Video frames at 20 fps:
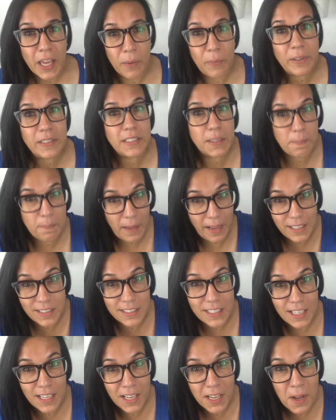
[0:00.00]
It was
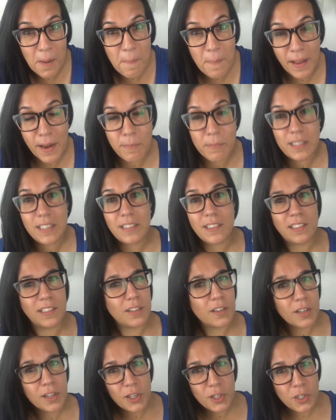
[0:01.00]
amazing, but I'm
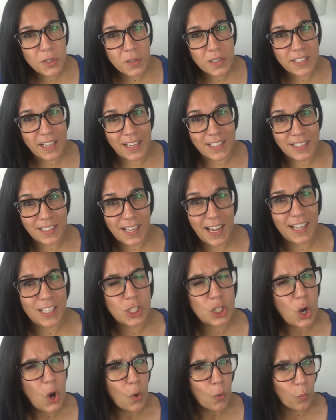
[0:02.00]
still gonna do a taste
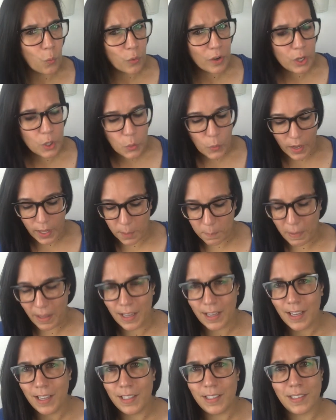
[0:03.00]
test real quick
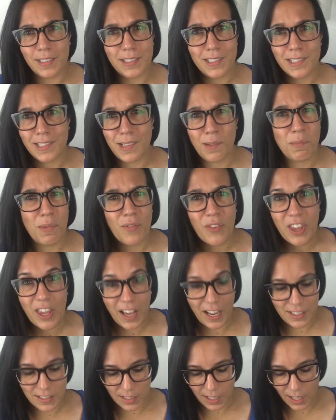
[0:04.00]
because some of
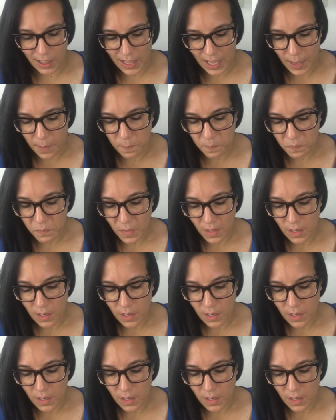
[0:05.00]
you guys like that.